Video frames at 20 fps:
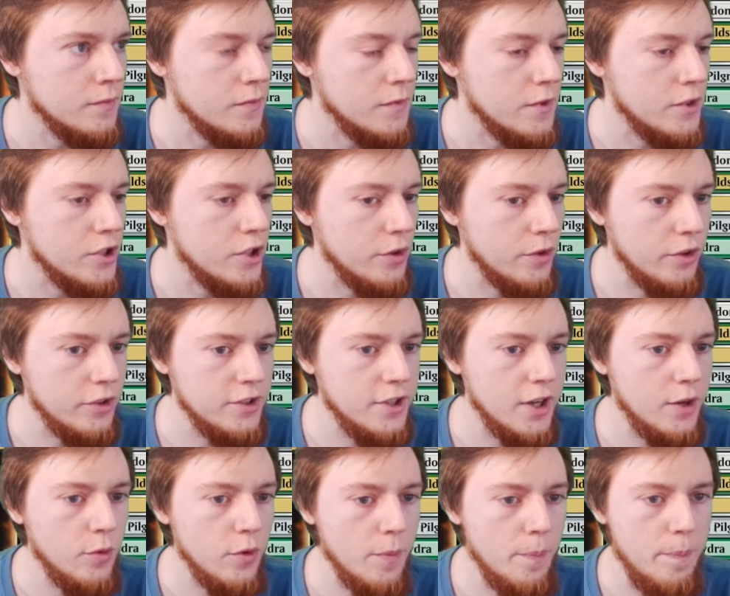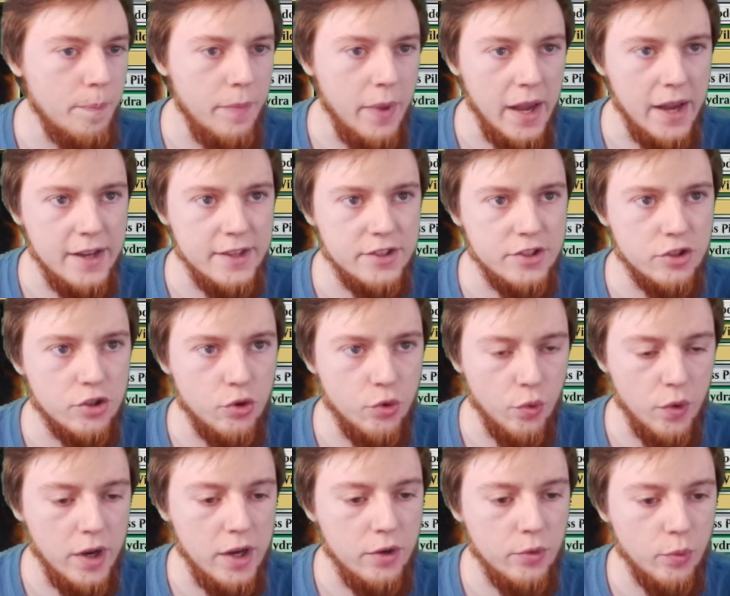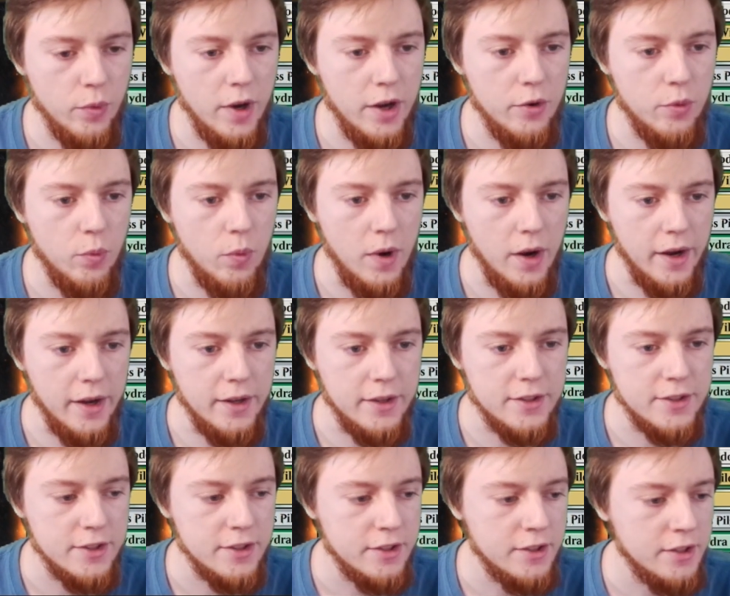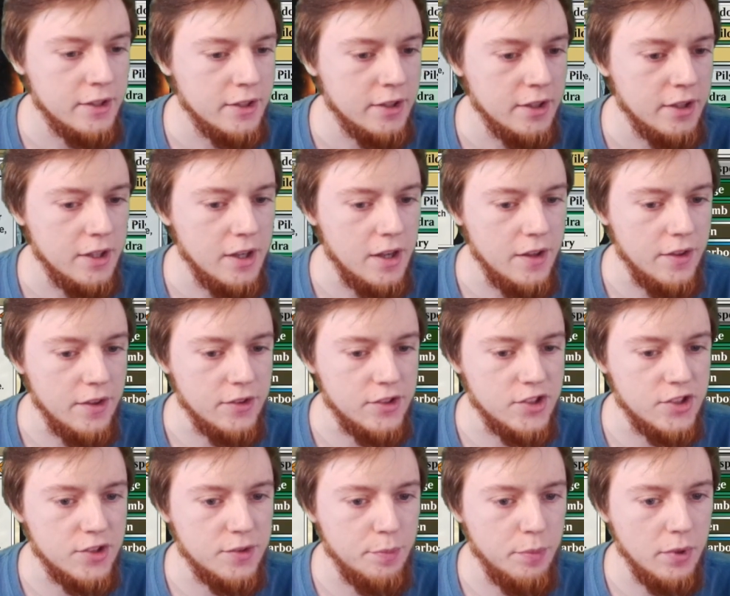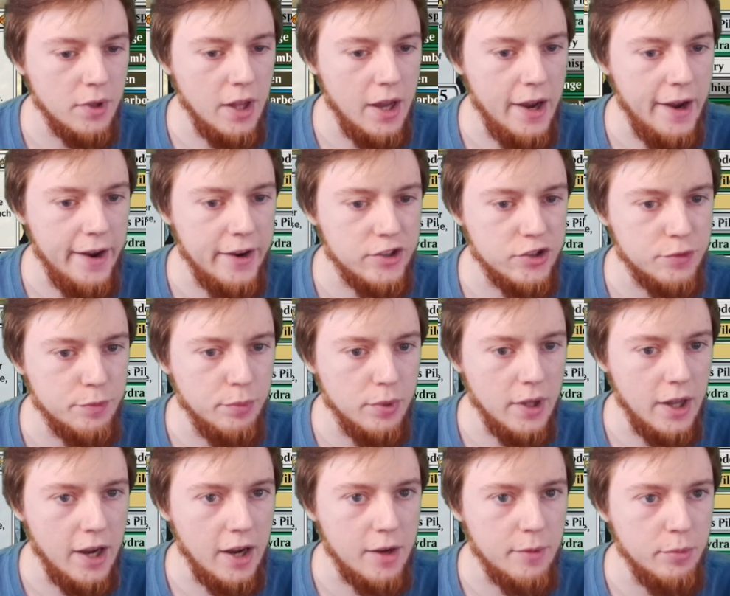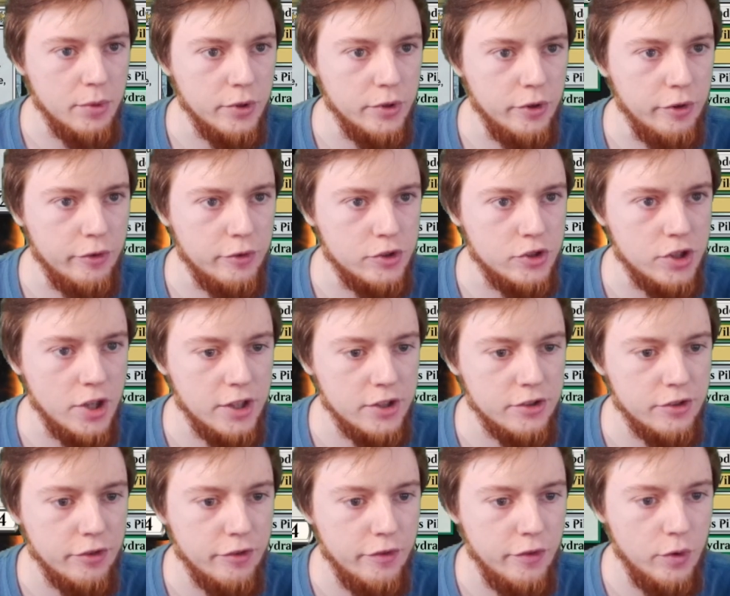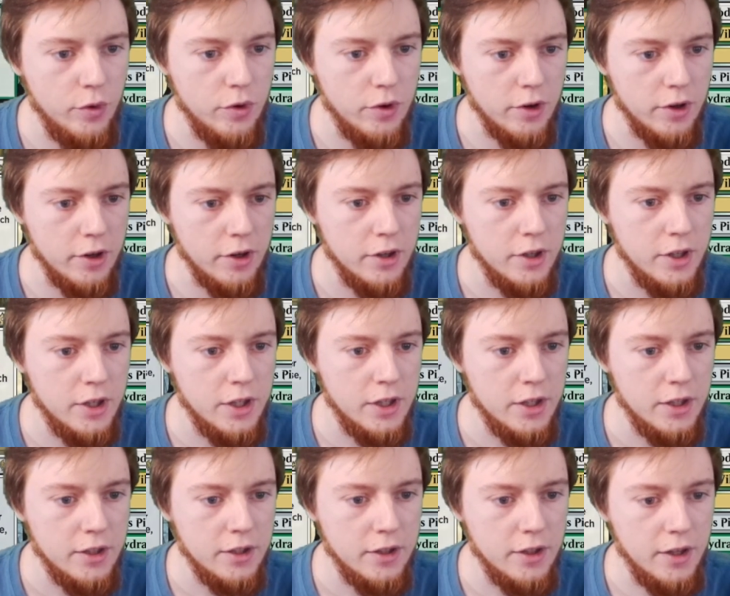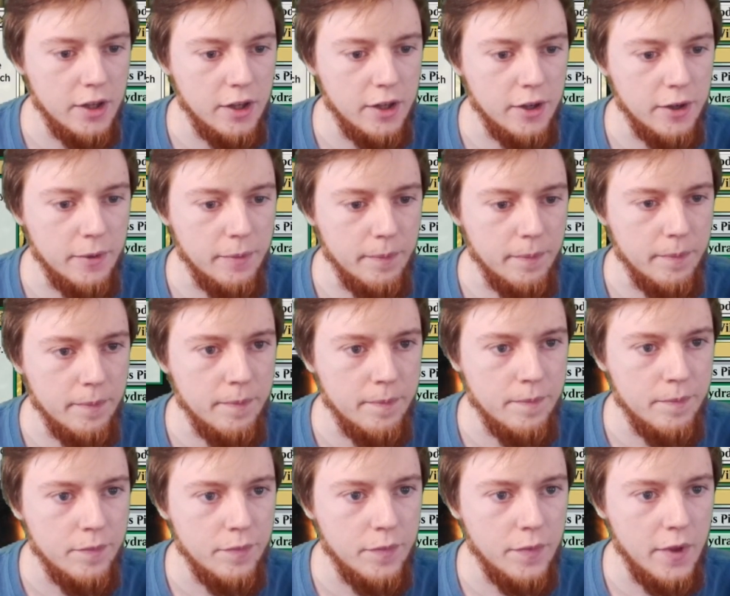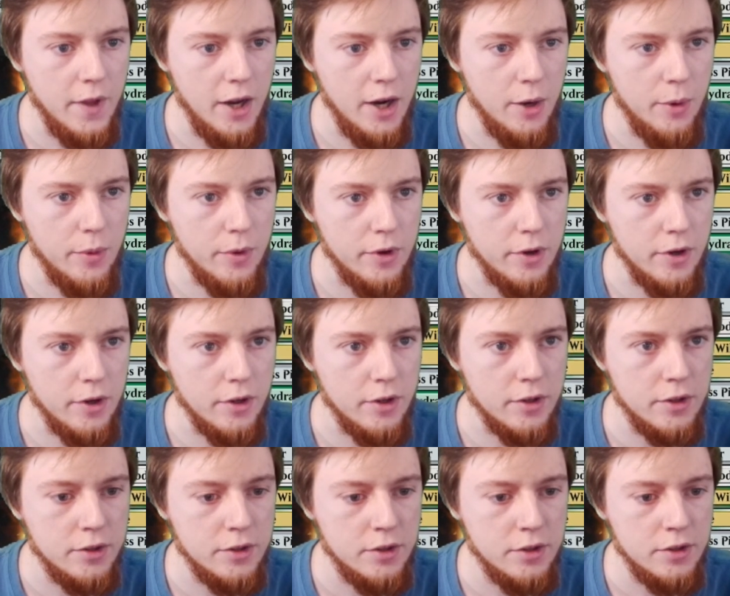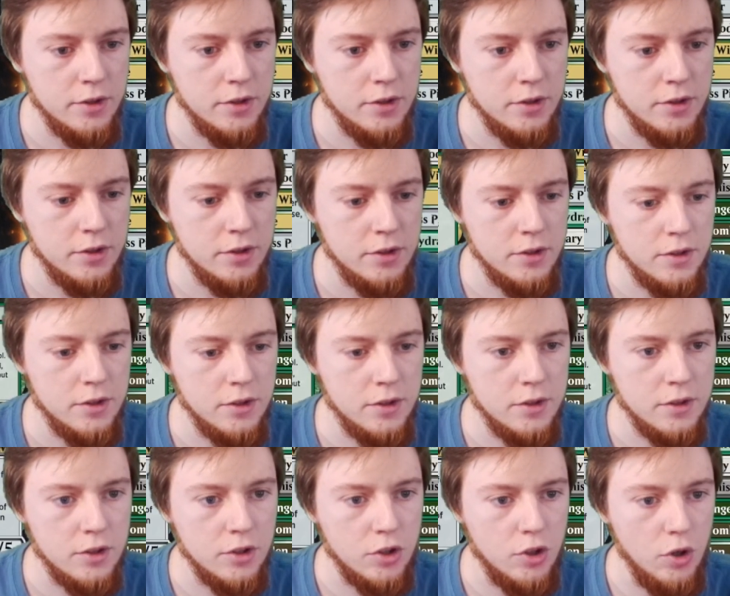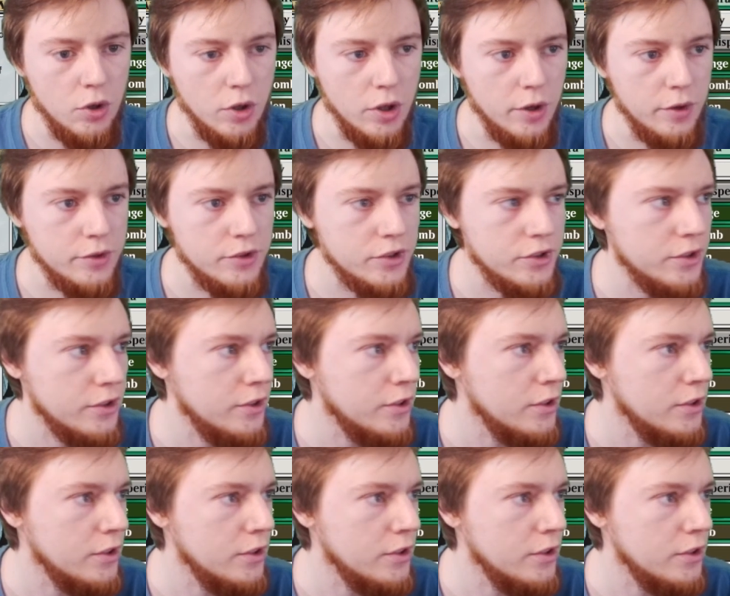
So it looks like we're base green, red, white. And then splash black, blue just for our Golos.